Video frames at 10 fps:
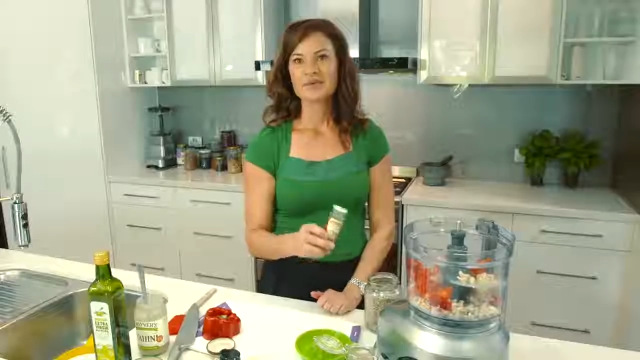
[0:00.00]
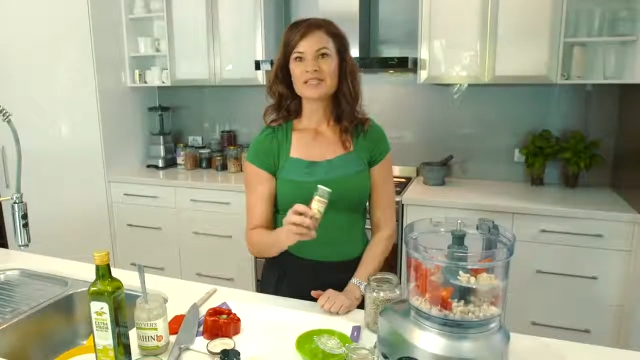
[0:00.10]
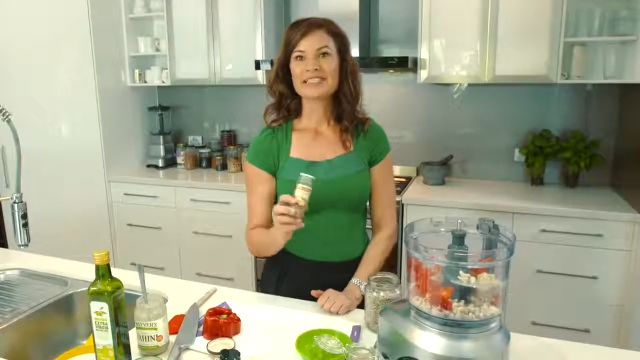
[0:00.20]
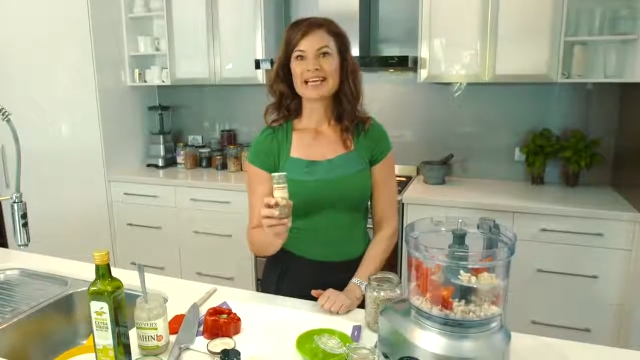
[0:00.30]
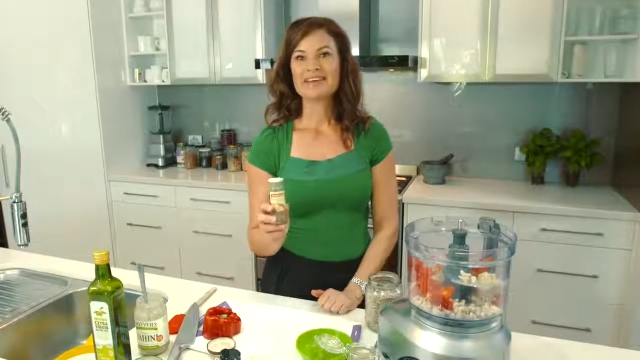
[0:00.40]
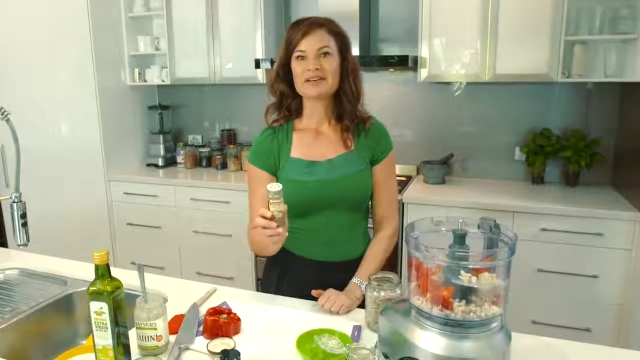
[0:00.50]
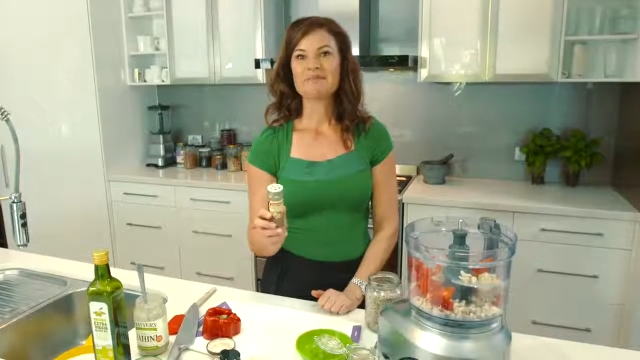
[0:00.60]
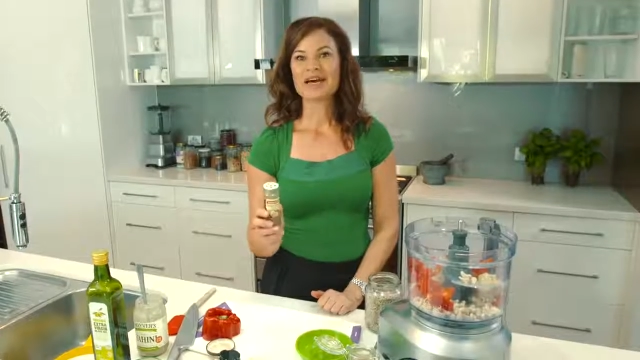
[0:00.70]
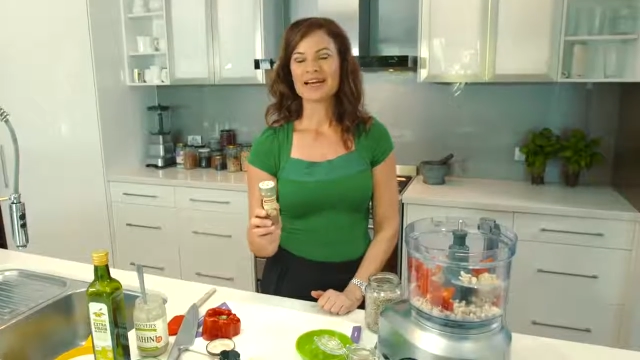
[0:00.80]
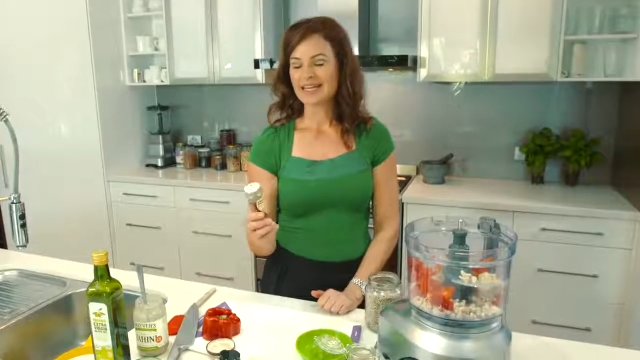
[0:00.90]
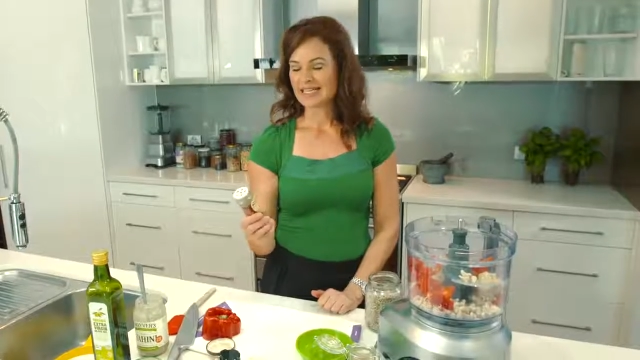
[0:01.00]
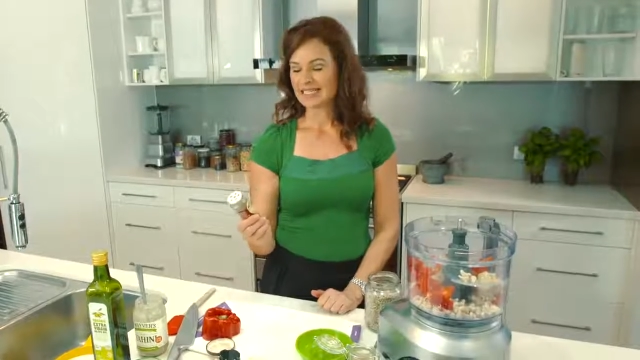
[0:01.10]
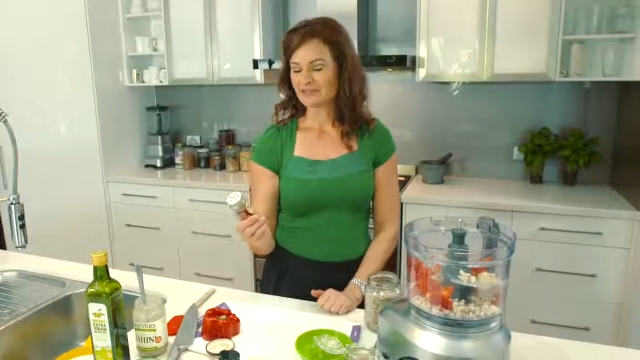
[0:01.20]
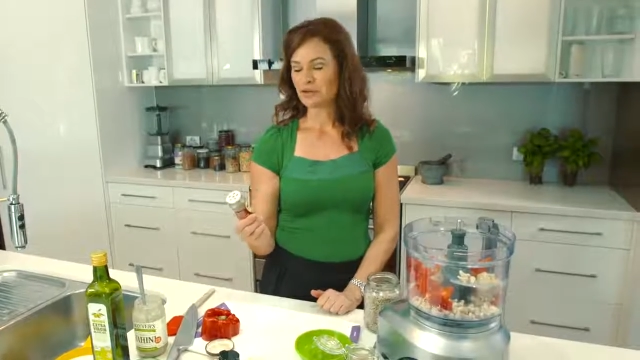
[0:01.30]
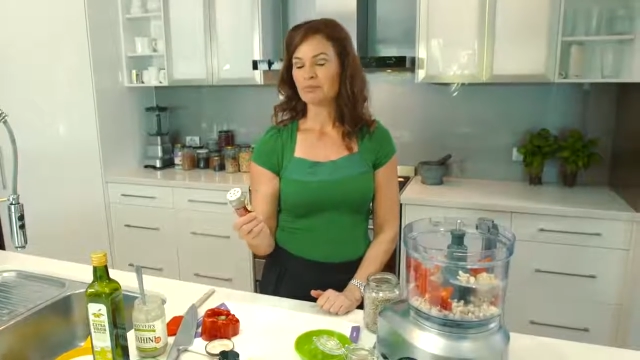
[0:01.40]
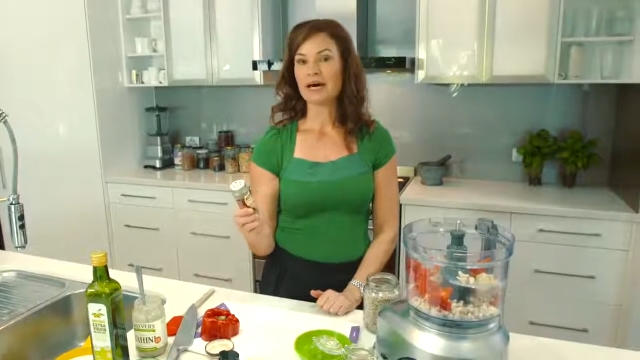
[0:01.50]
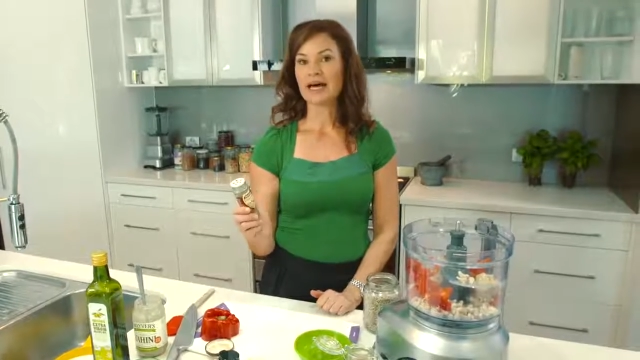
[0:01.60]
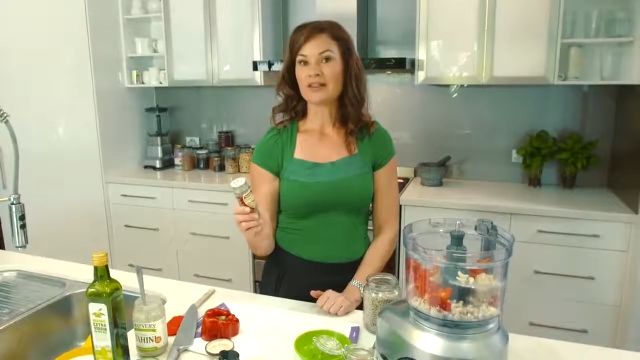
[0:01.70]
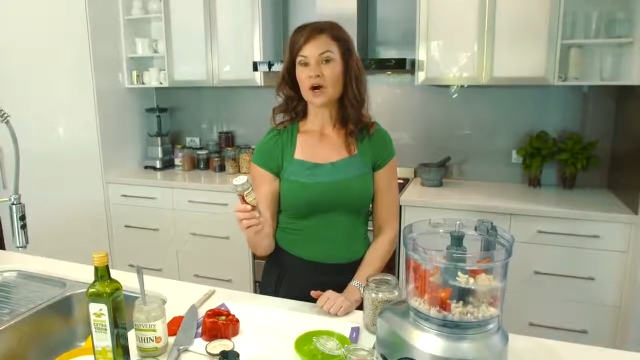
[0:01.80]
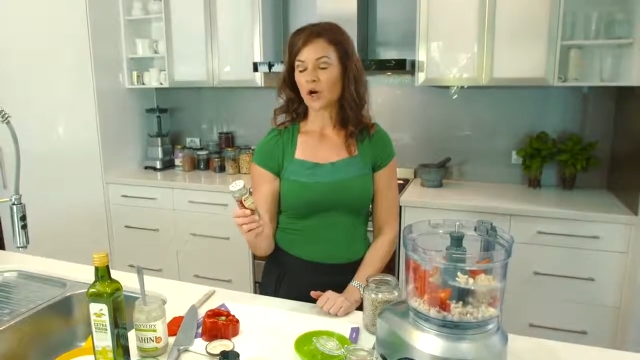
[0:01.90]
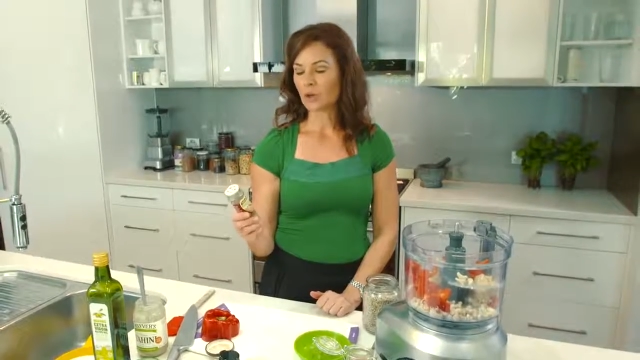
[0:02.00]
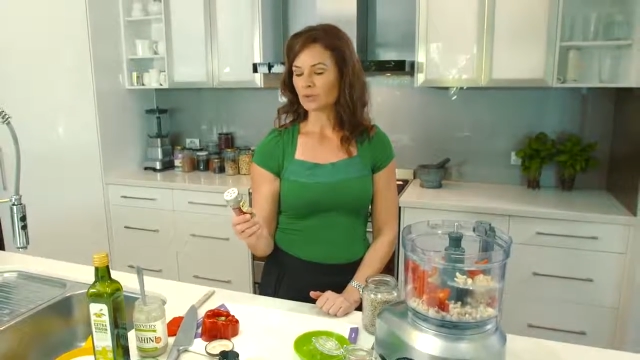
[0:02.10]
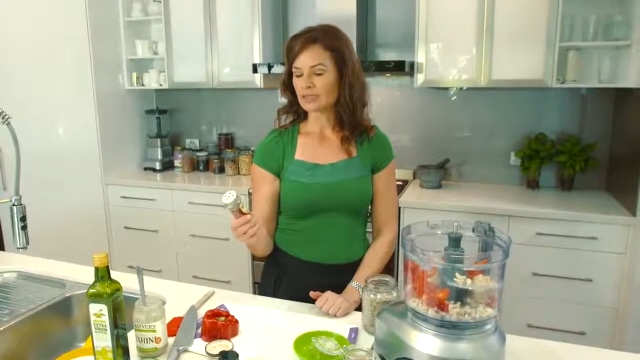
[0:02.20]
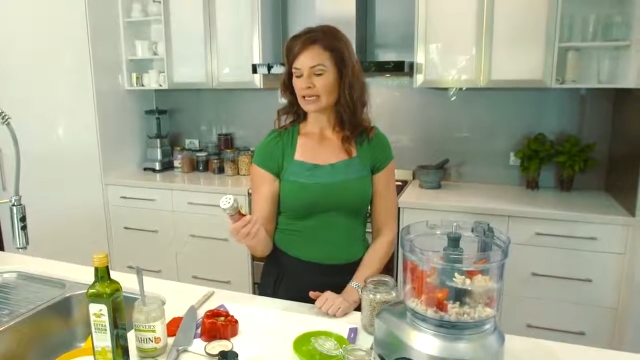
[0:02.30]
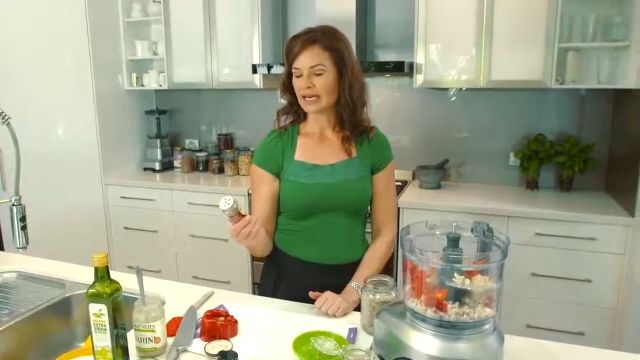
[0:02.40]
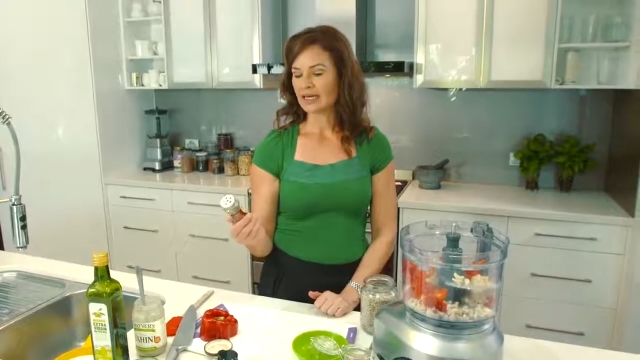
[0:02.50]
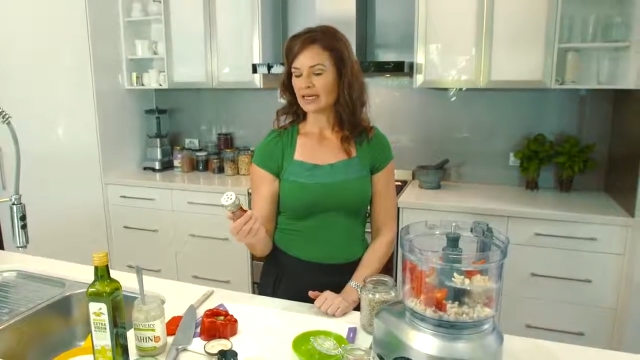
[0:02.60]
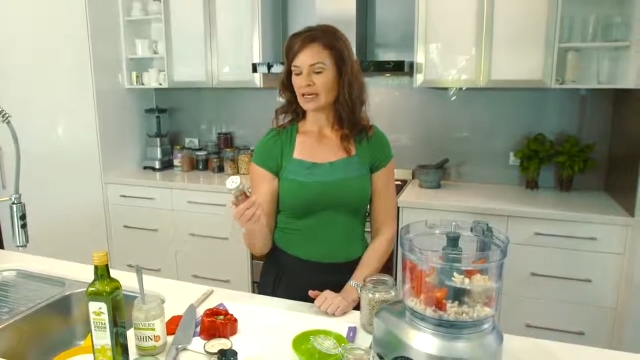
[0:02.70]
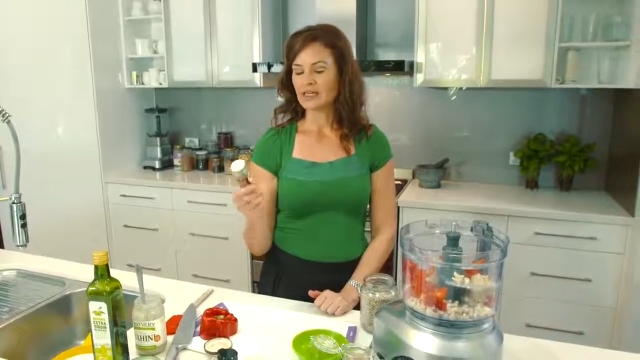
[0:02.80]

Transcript: What's even better is if you buy the whole seed.